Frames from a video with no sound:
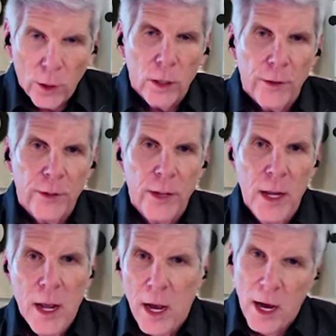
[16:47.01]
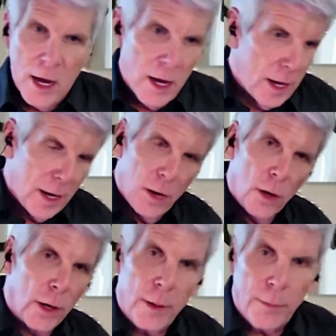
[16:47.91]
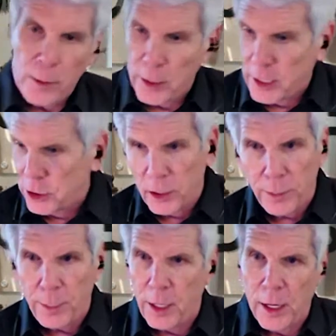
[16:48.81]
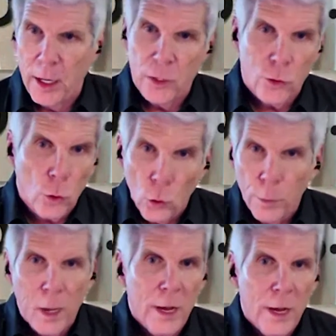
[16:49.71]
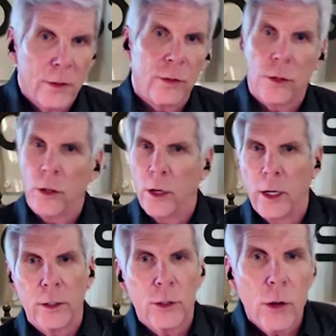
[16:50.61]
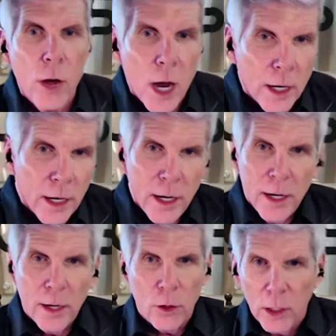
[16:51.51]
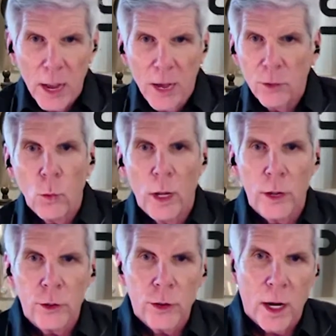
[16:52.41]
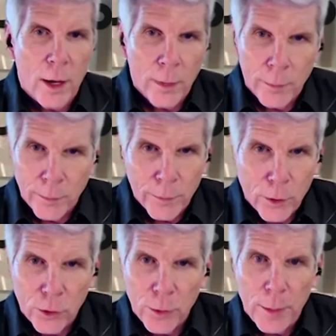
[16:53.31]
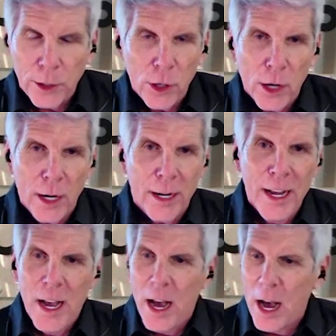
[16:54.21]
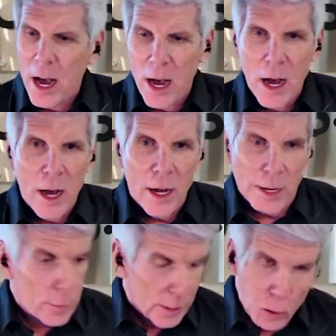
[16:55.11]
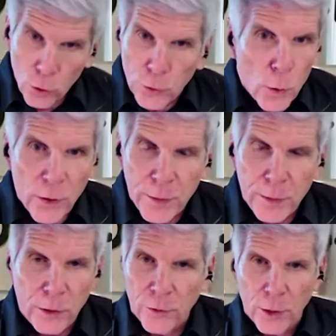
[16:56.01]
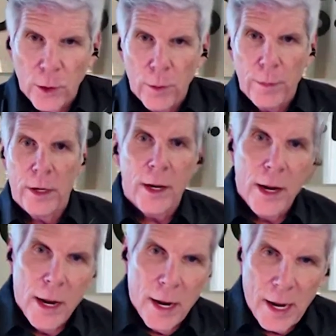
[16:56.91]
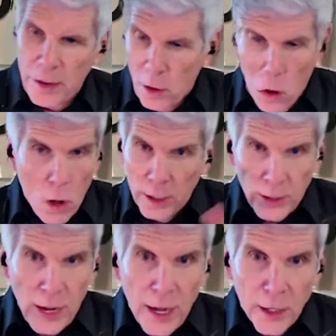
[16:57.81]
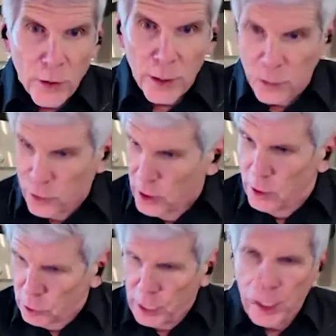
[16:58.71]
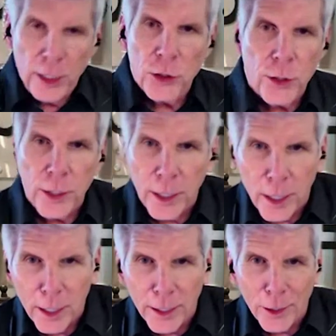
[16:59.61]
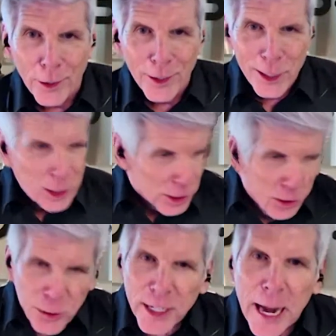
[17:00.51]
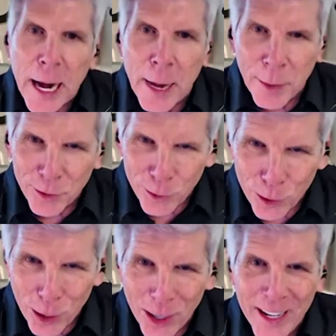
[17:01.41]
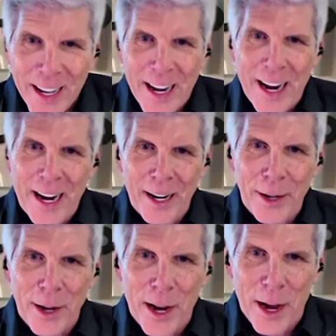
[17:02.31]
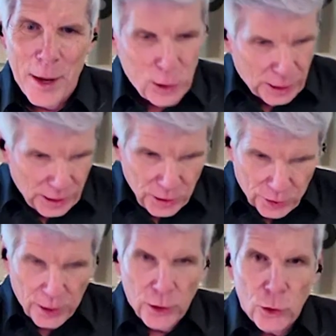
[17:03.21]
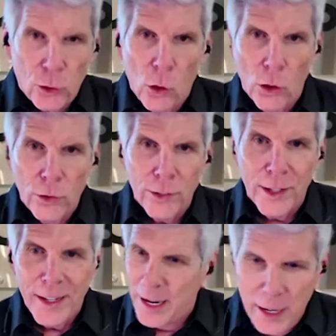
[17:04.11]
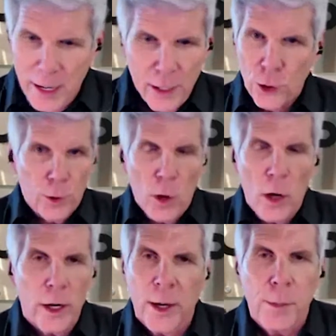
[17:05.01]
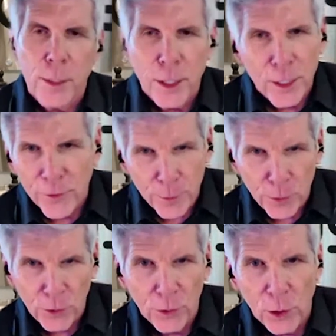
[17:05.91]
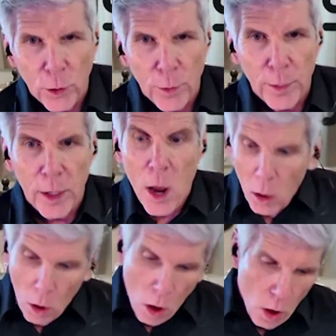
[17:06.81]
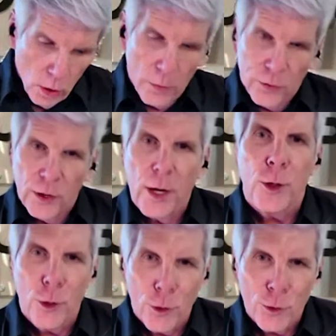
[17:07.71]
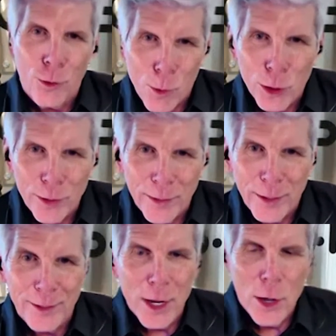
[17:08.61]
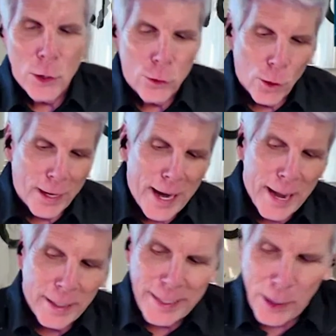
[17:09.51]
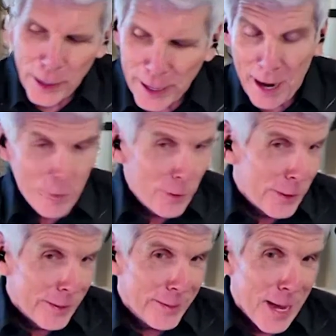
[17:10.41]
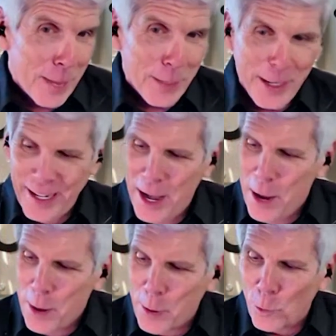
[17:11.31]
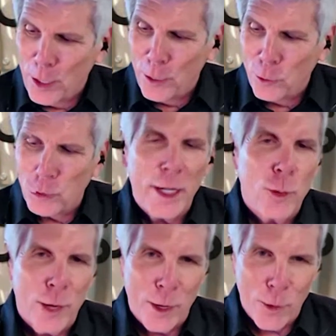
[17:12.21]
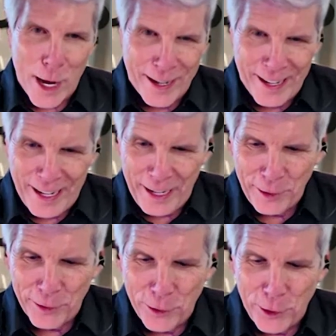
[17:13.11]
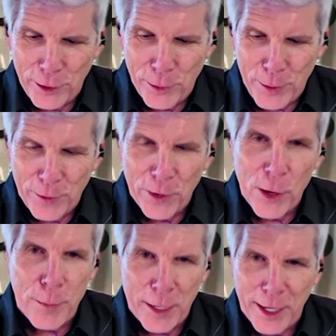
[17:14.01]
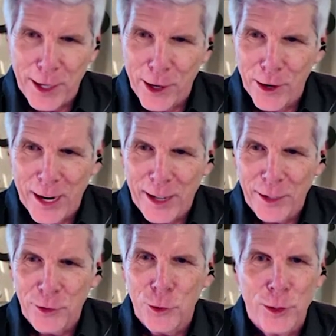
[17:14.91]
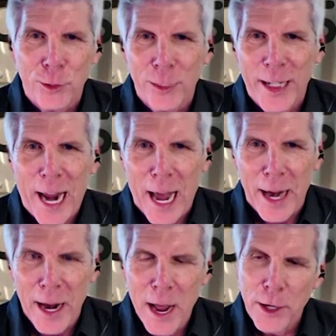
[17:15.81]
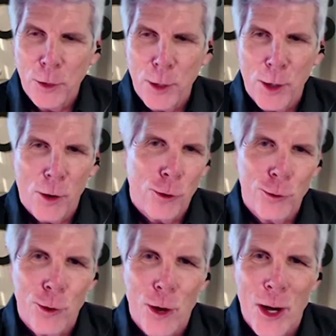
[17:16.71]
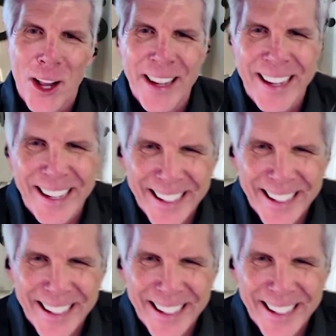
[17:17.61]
forklift, or it can potentially be a school bus or a truck. Class 1, semi truck. It can be an earth moving piece of equipment, and all it takes is change the game, as it were, and change the controls, and you're on a completely different piece of equipment, all on the same universal motion base. So I can't tell you everything that's happening, but 2021 is going to be a very big year, and as soon as we can, you'll be our first phone call.